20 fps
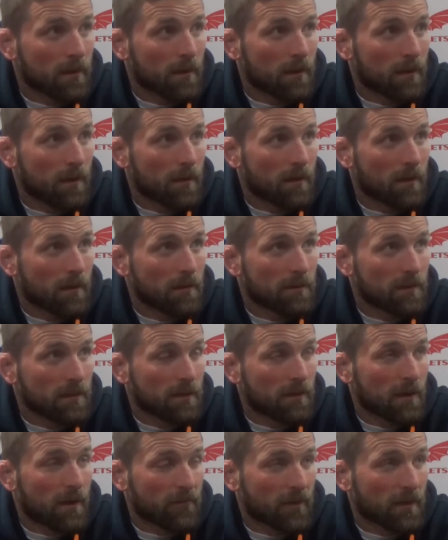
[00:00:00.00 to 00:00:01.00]
The
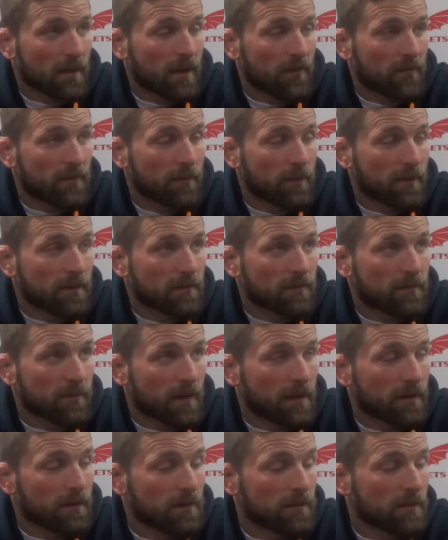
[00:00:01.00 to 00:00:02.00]
year after I left, they made the
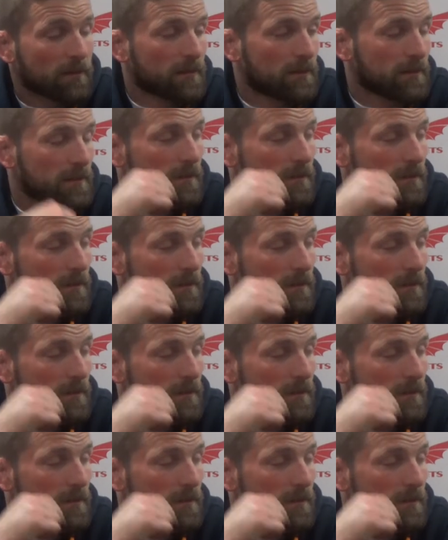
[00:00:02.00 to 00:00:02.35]
final, and then the